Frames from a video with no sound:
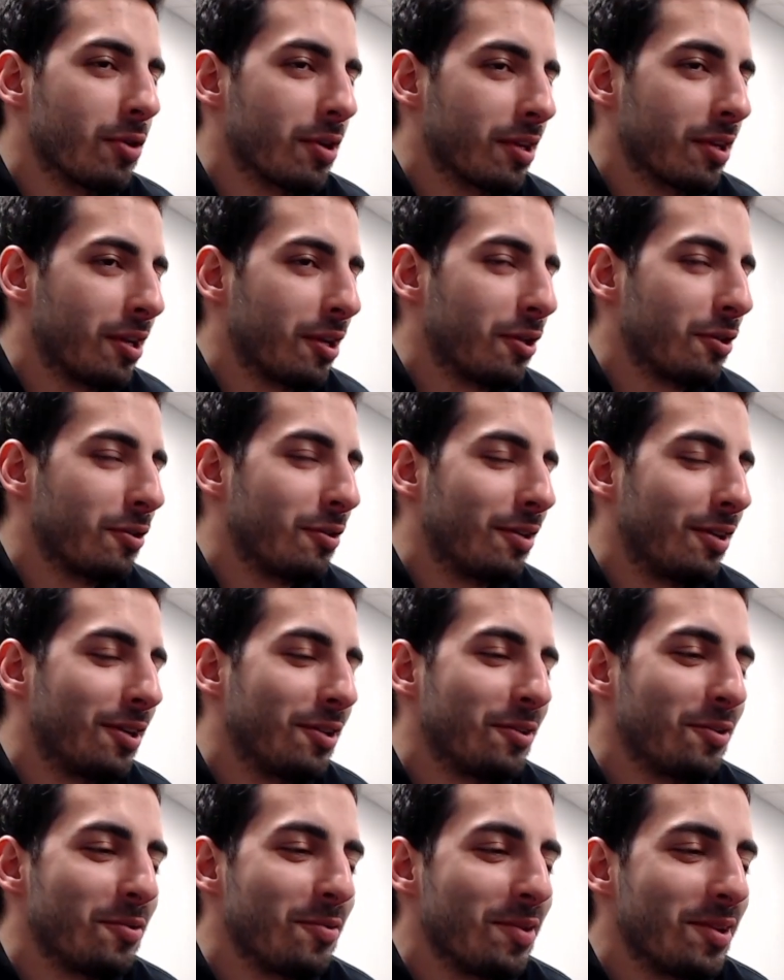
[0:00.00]
quick, I
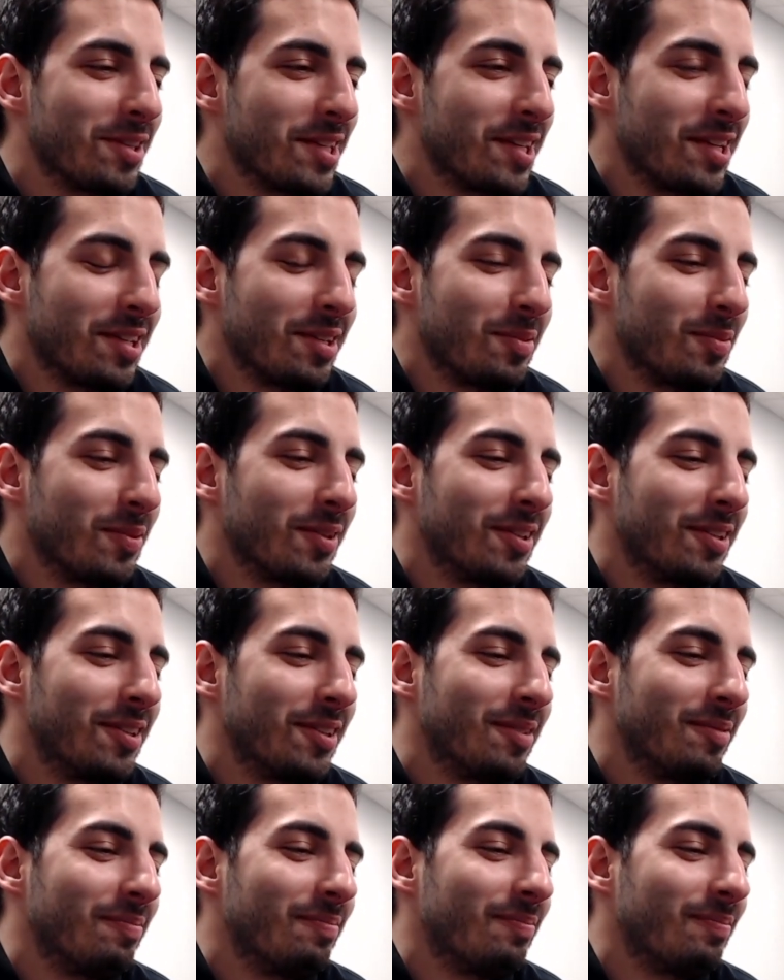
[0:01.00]
know you want to end, but
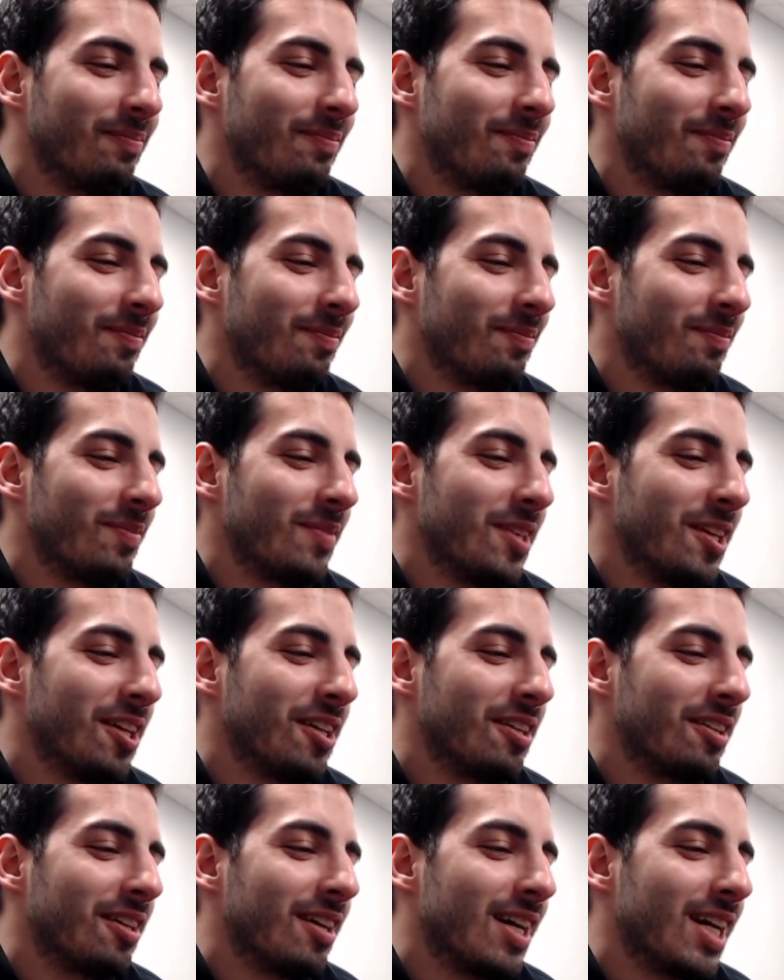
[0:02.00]

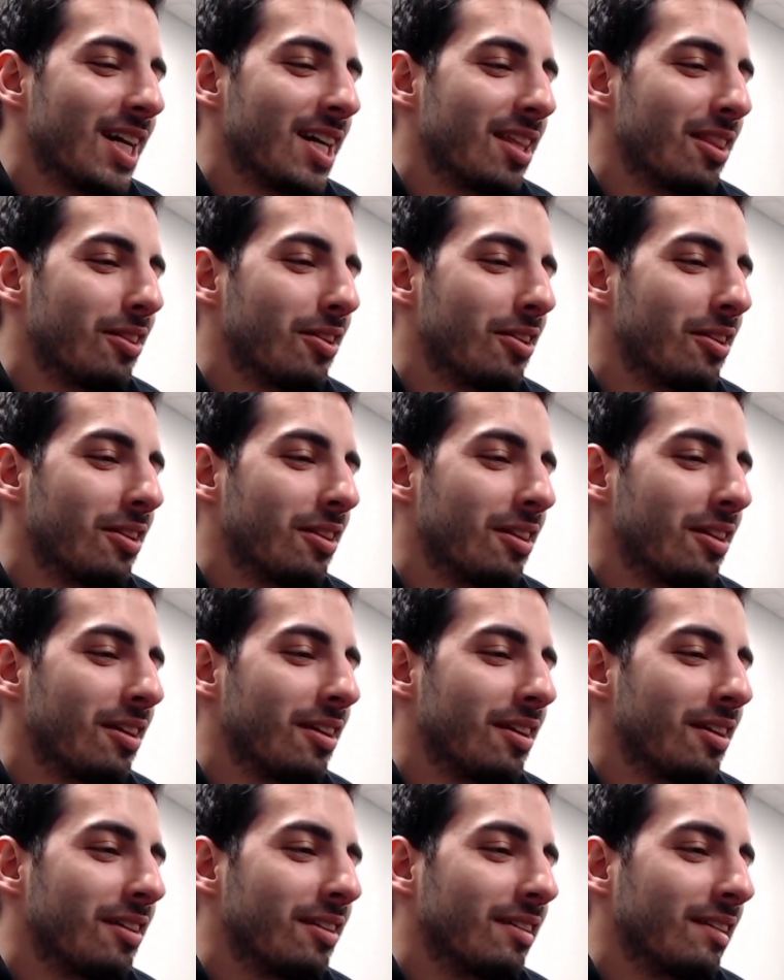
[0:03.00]
yeah, I think
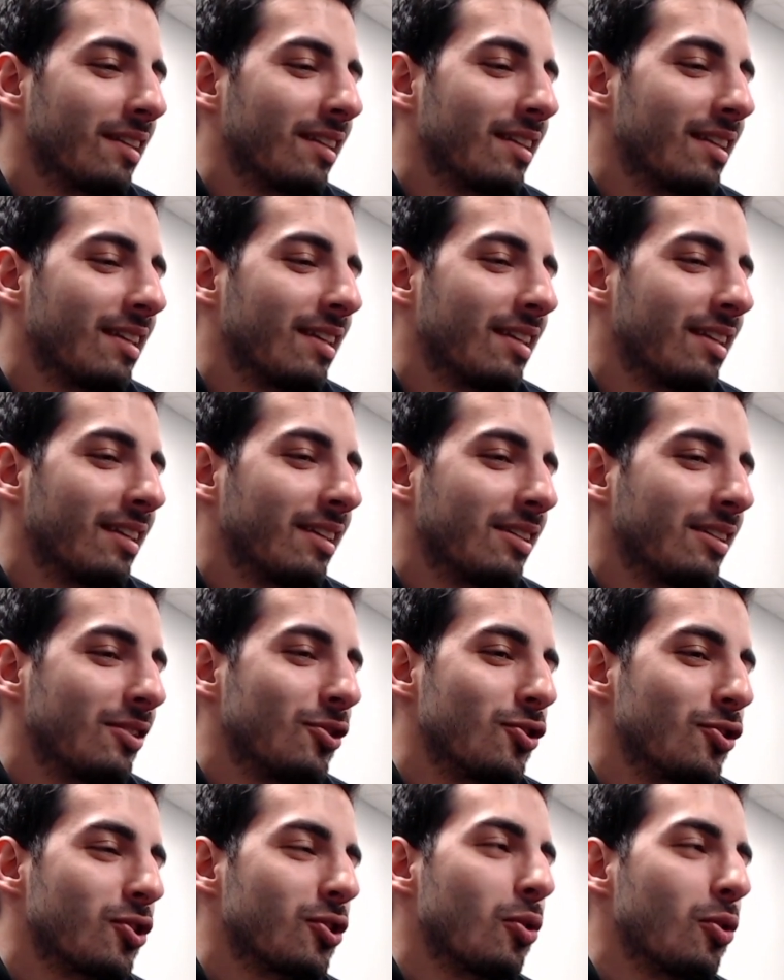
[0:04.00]
that
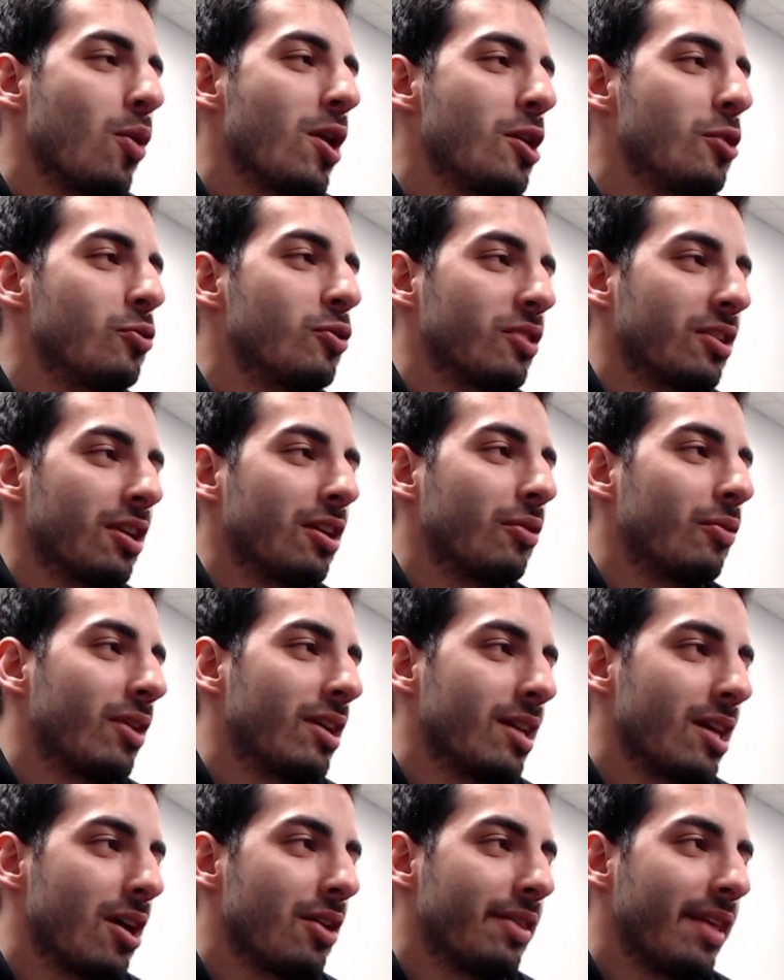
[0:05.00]
just the way you said it
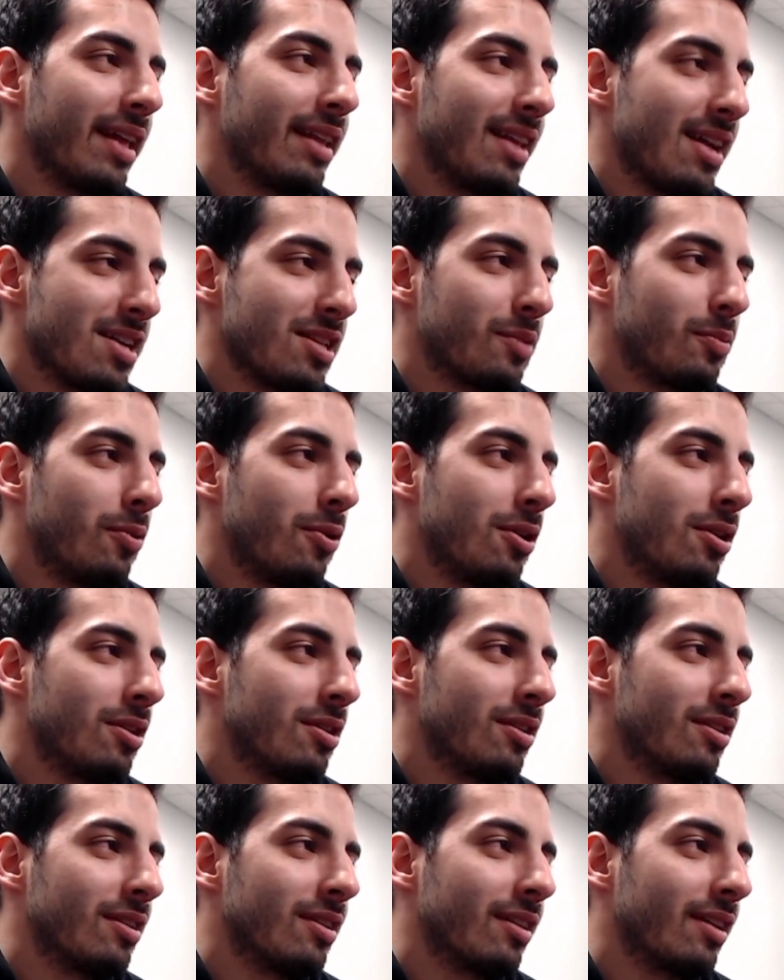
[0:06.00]
right now, that last
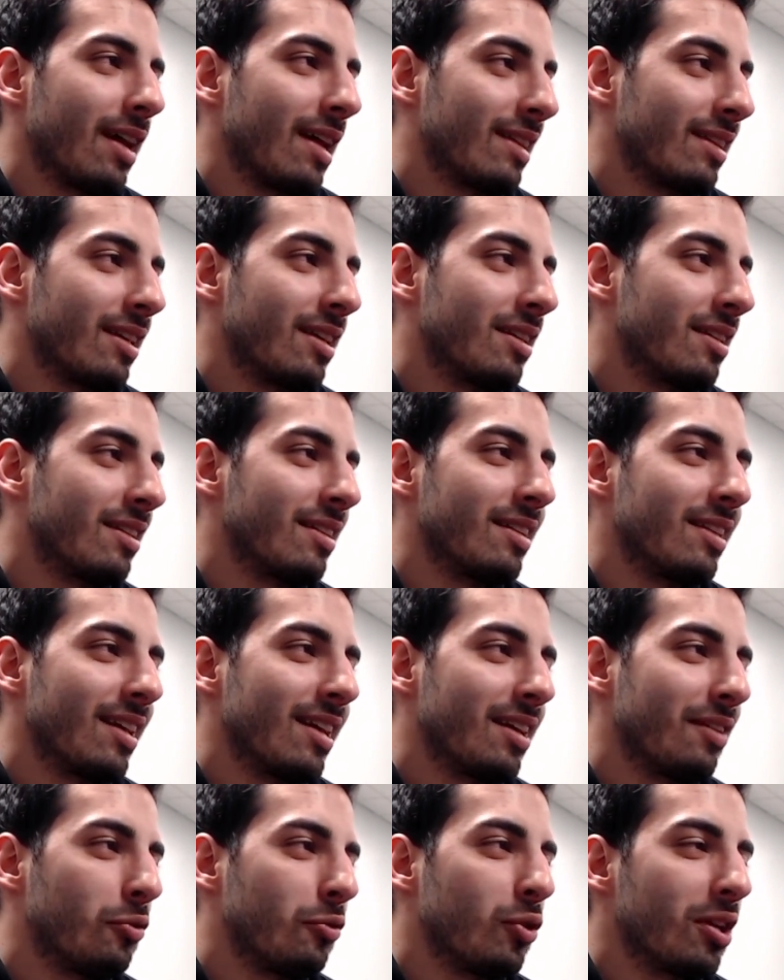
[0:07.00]
part, at the end of the
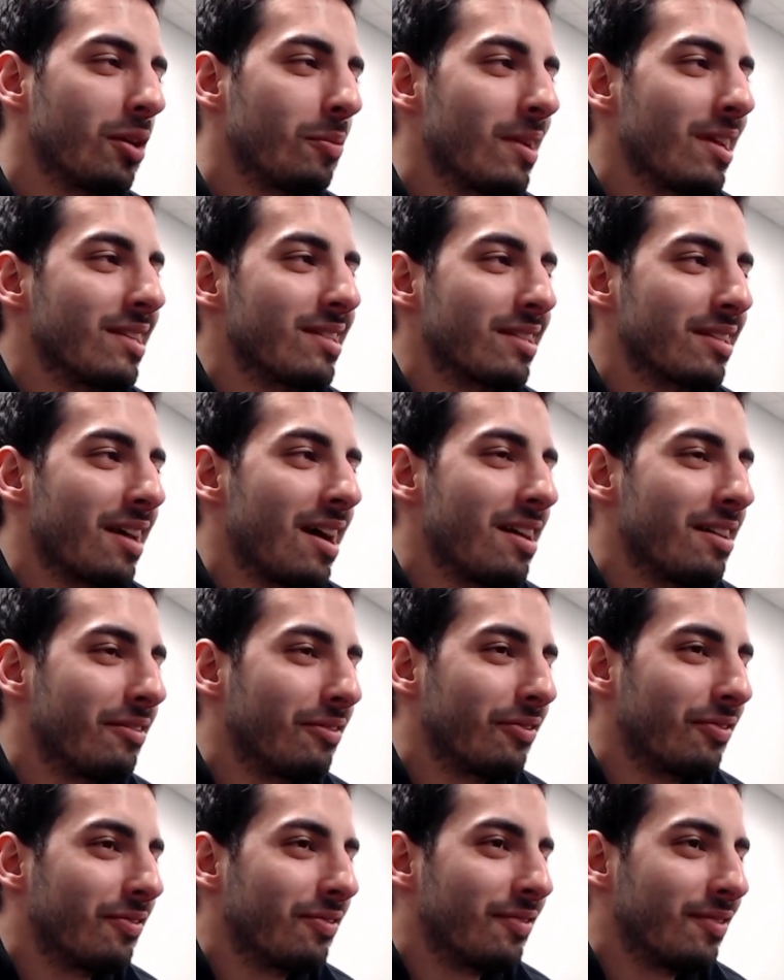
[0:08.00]
day, if you think about
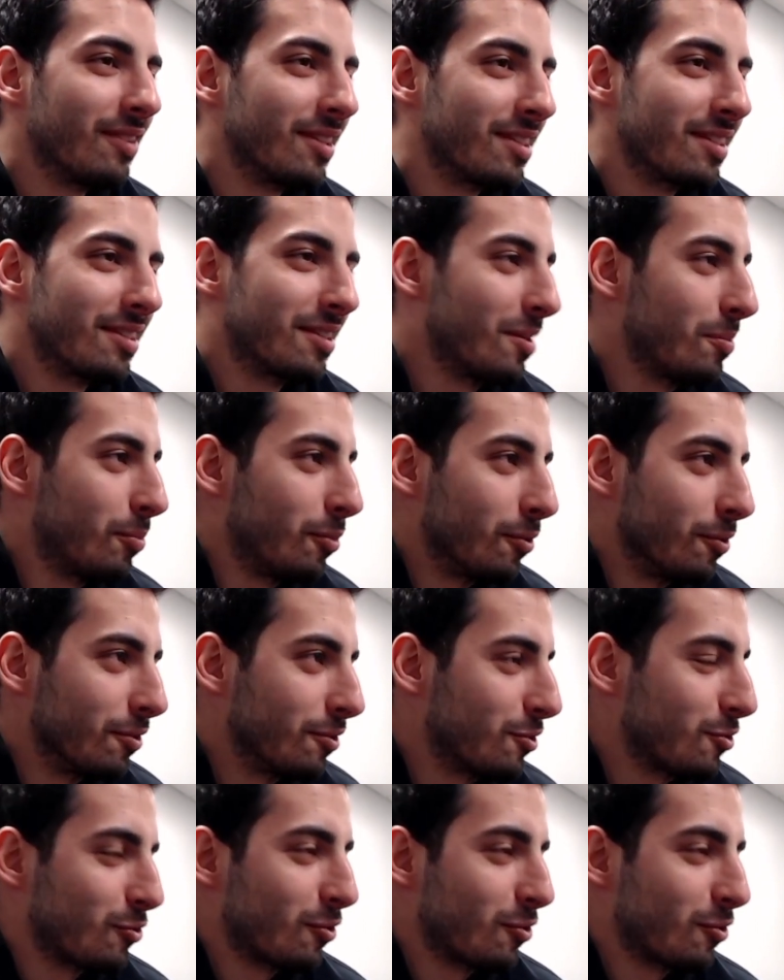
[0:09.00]
it, it's simple, it's